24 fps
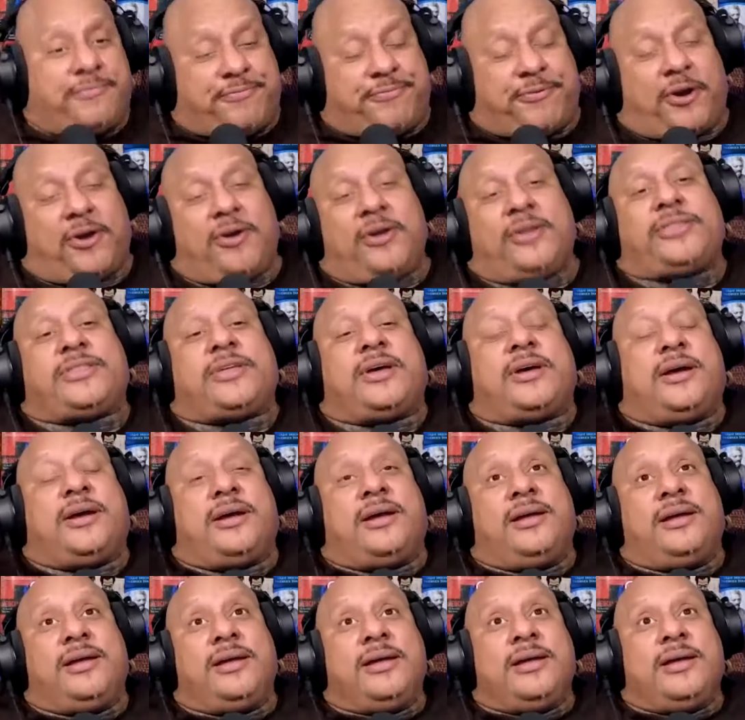
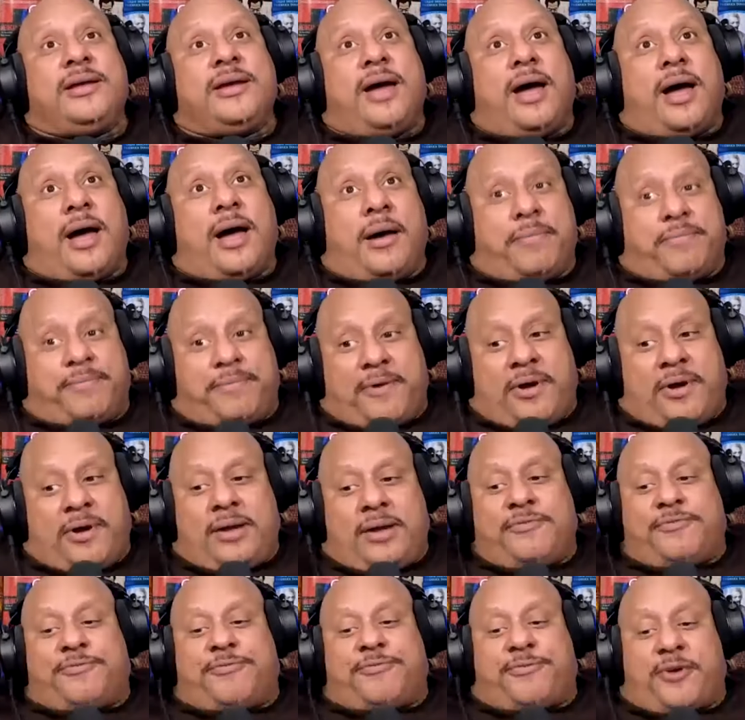further
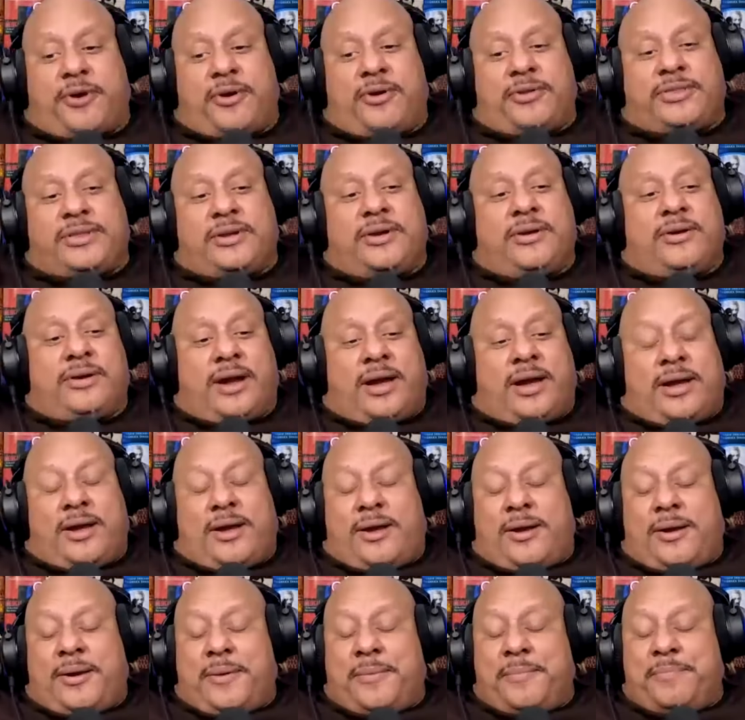upon further
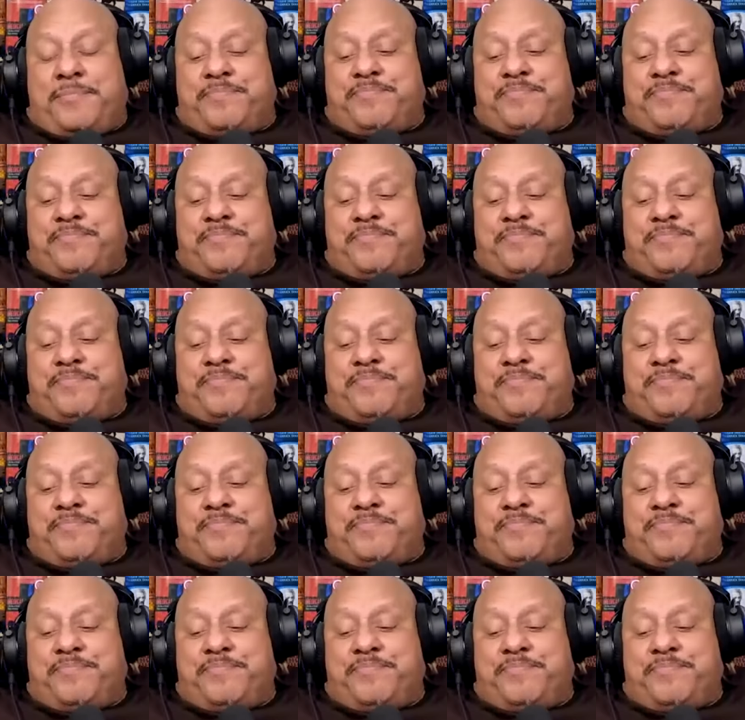um,